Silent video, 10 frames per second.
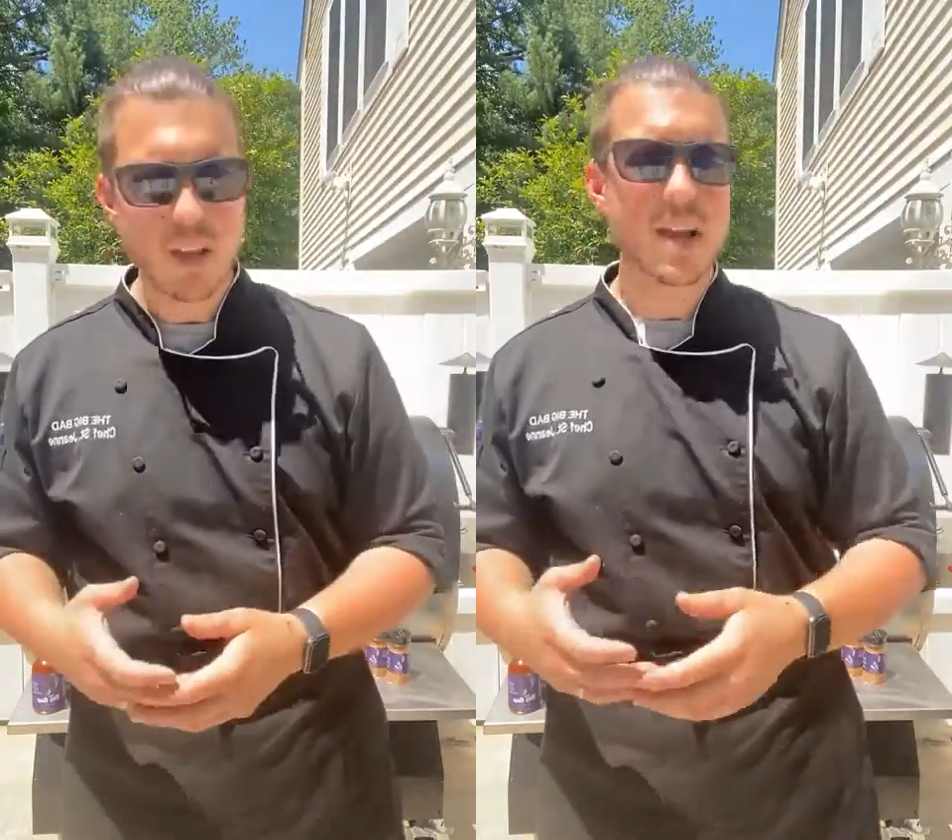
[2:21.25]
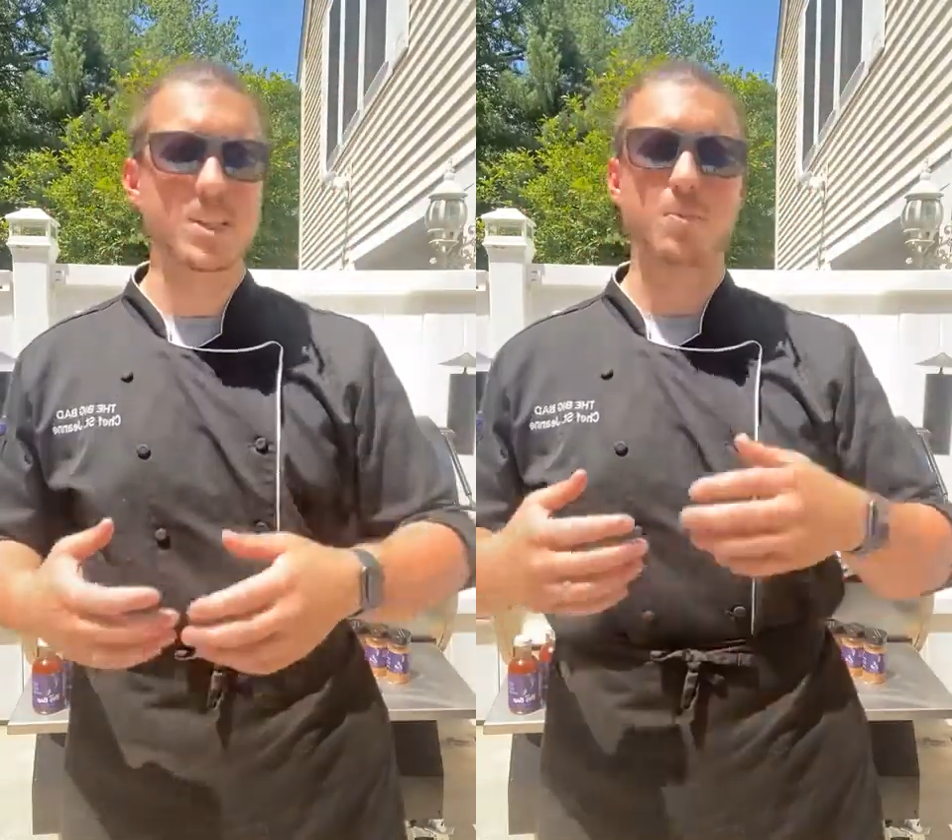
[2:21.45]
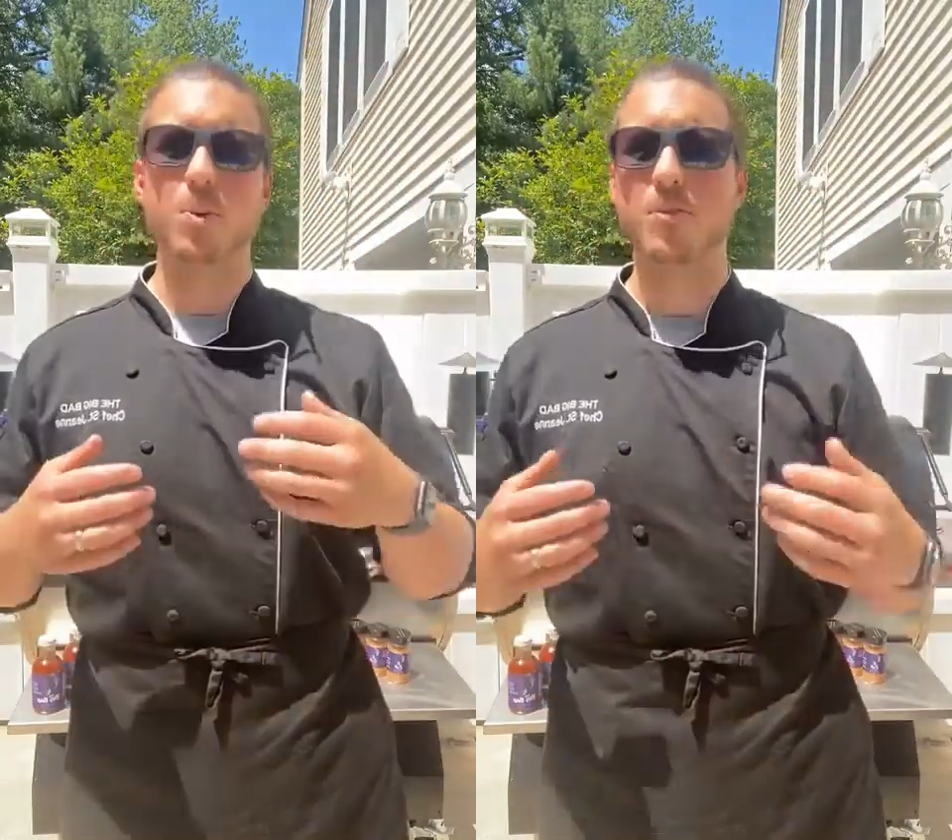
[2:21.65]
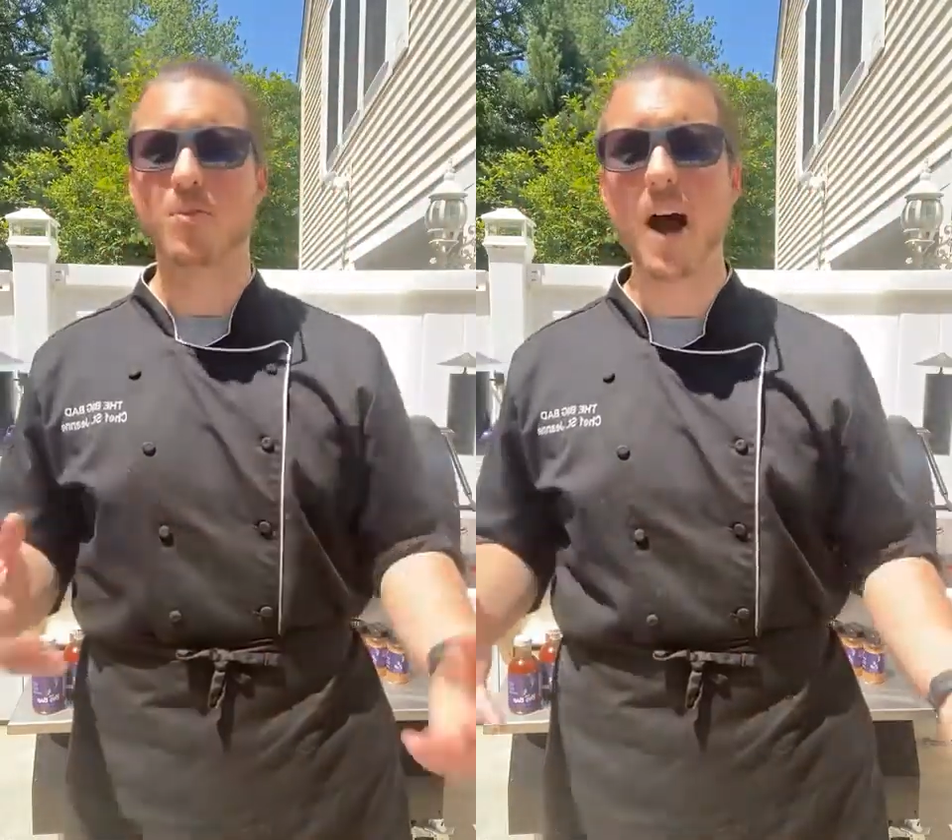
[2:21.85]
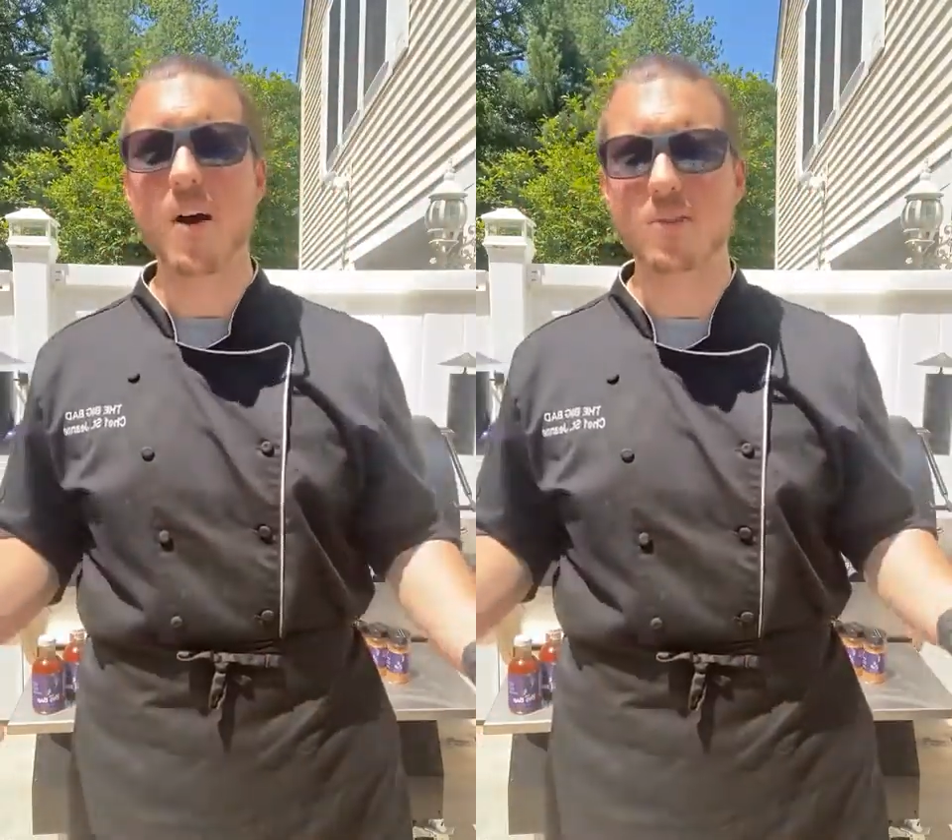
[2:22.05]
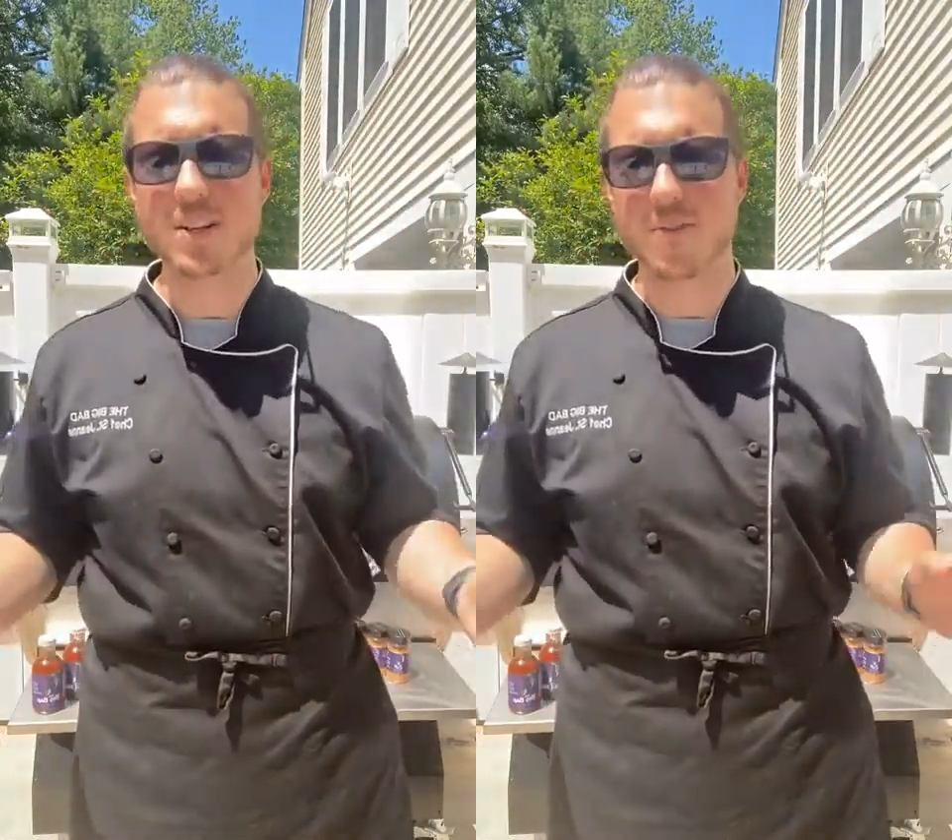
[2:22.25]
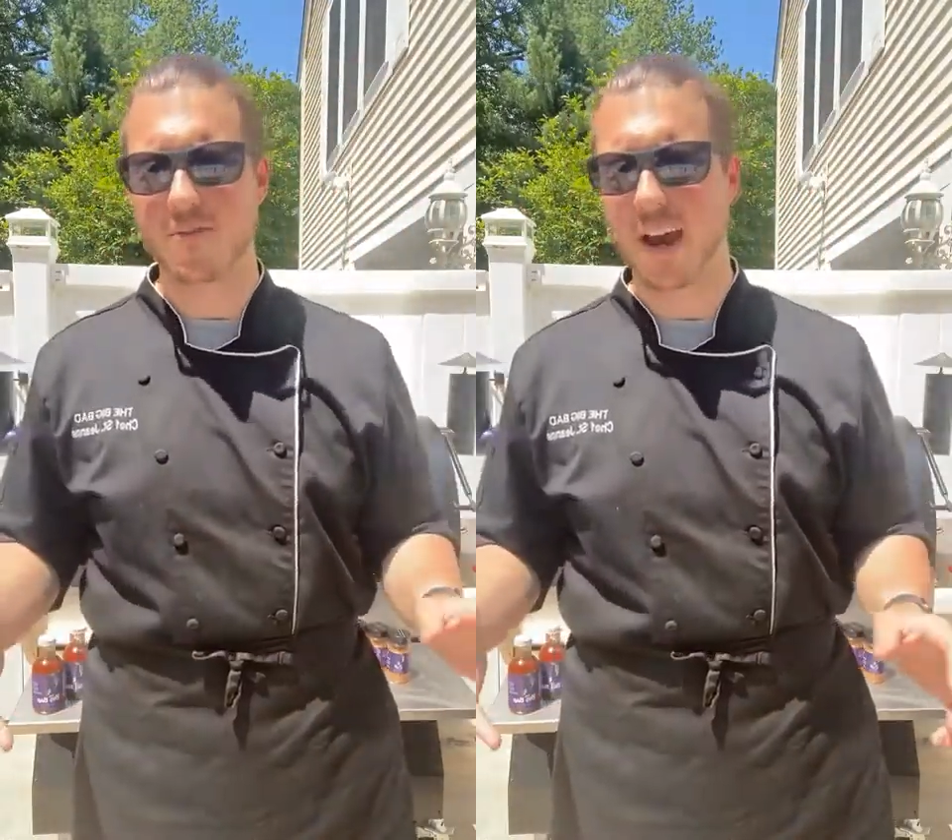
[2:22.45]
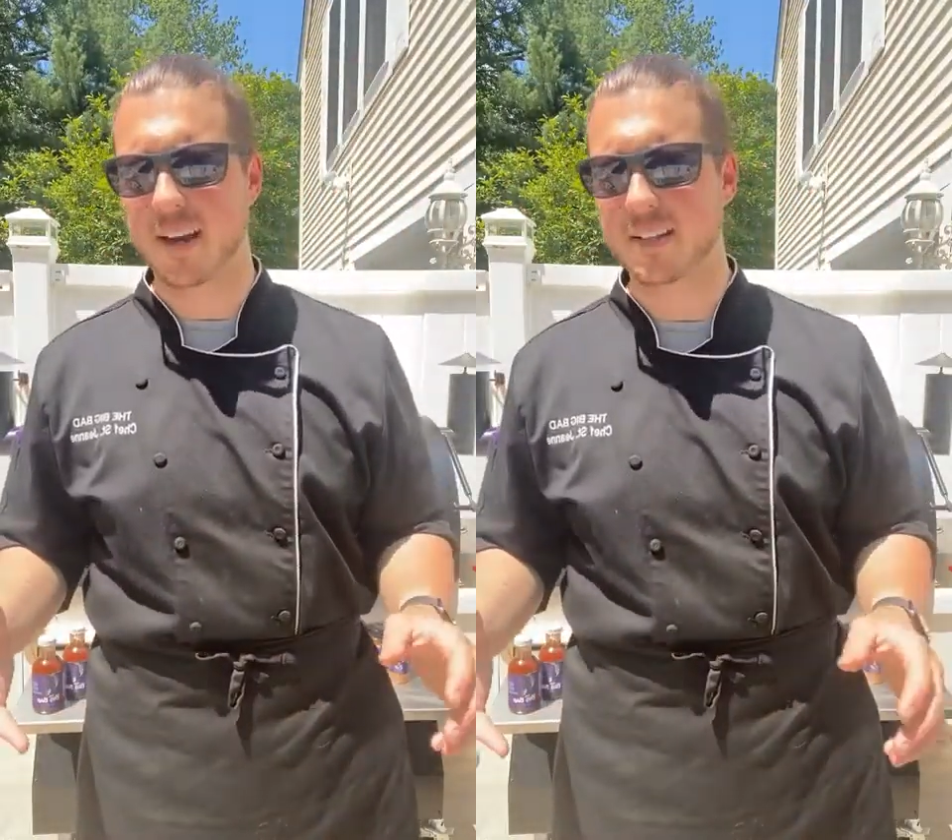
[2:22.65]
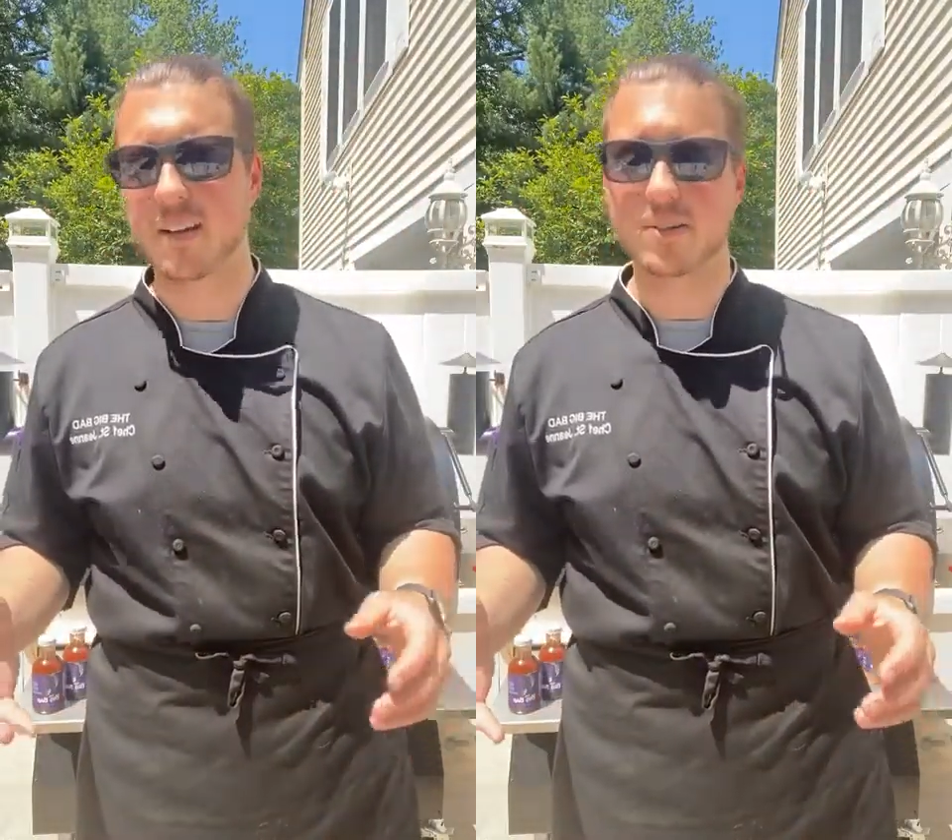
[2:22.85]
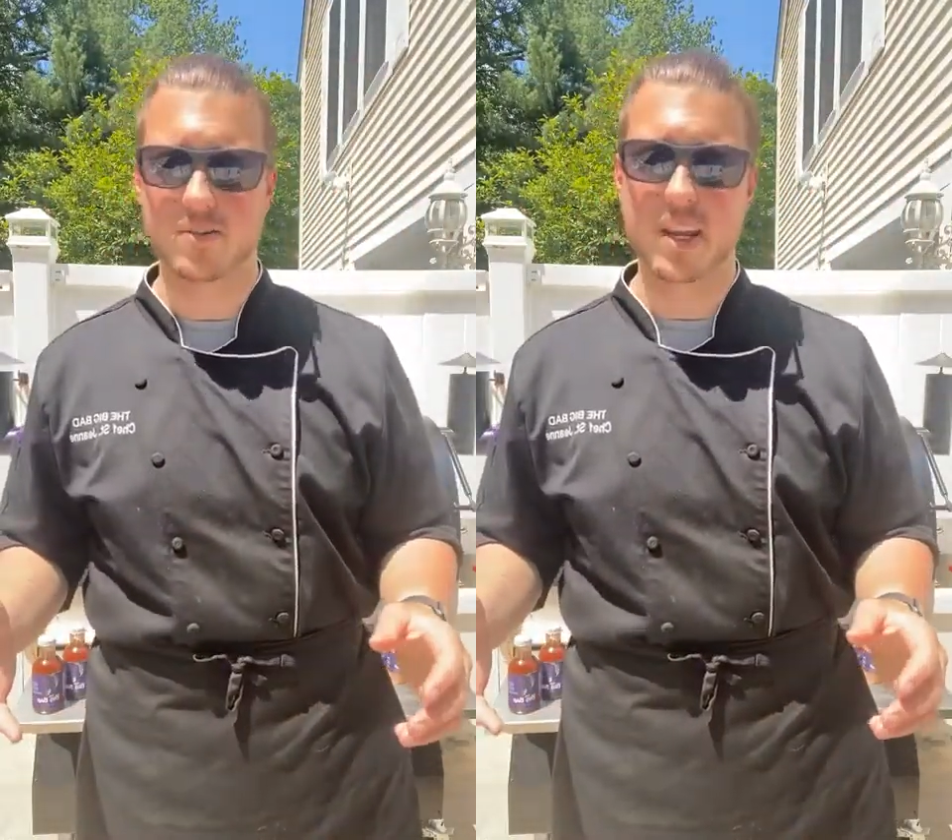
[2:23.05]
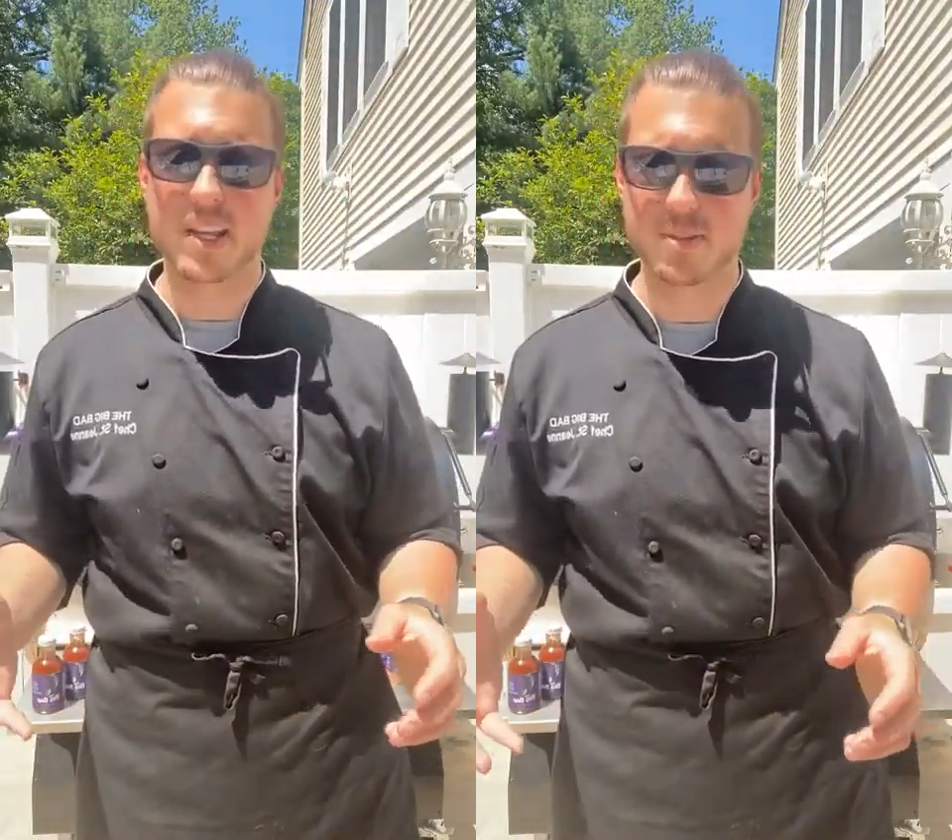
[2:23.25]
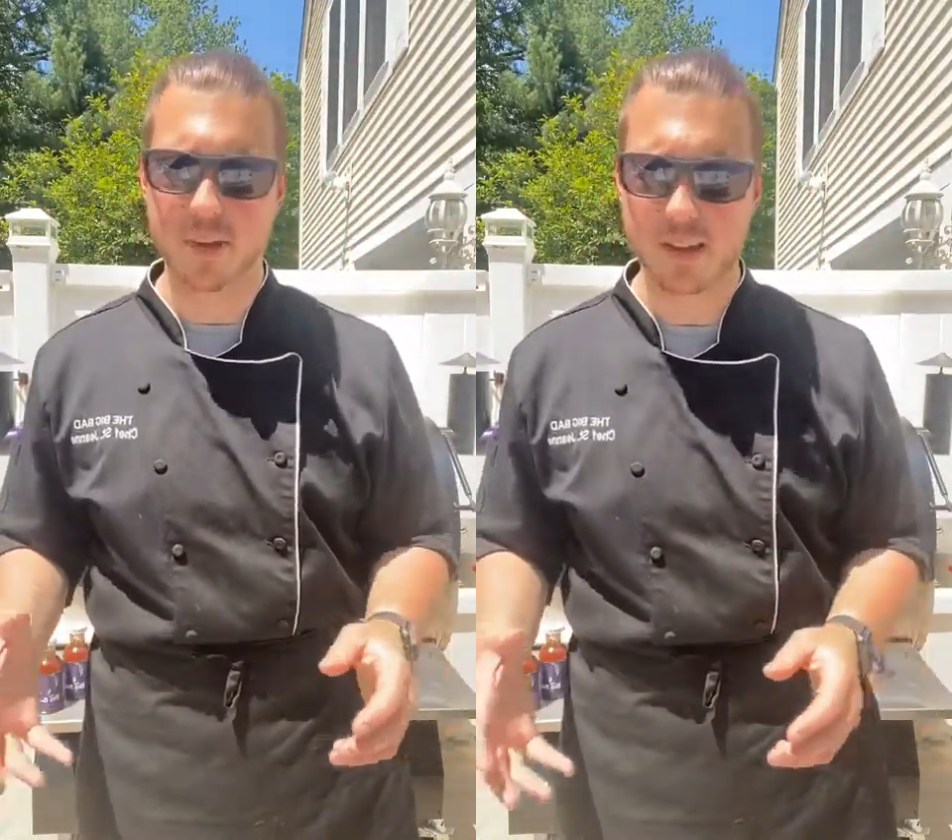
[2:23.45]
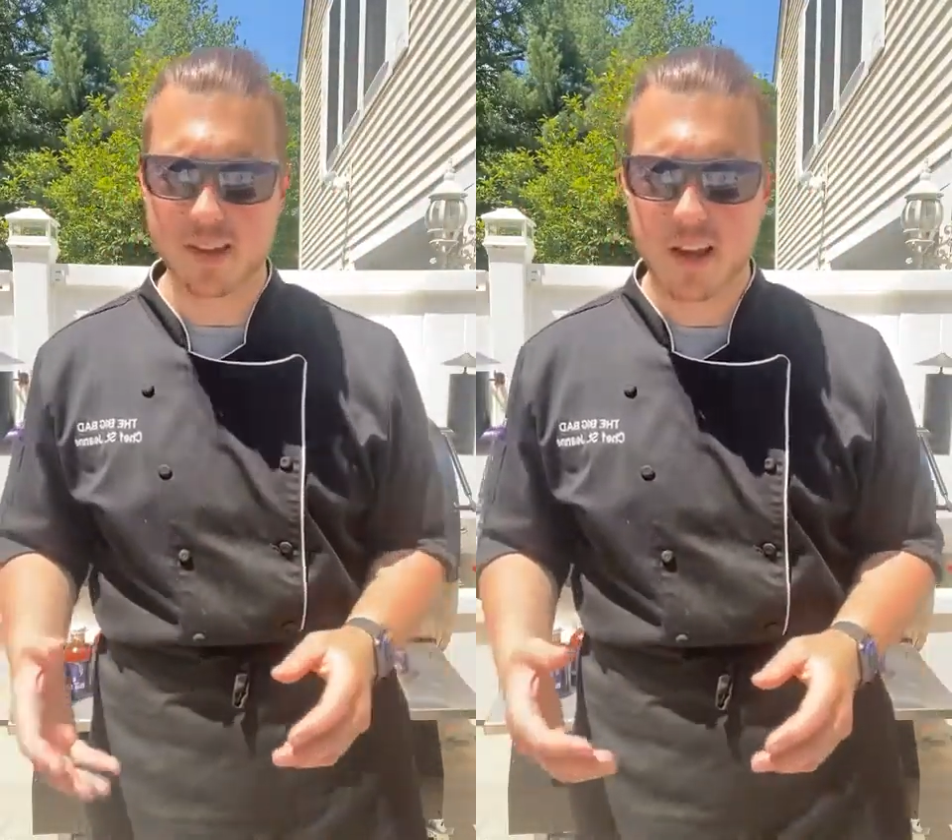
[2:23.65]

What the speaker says: has a profound effect on your taste buds.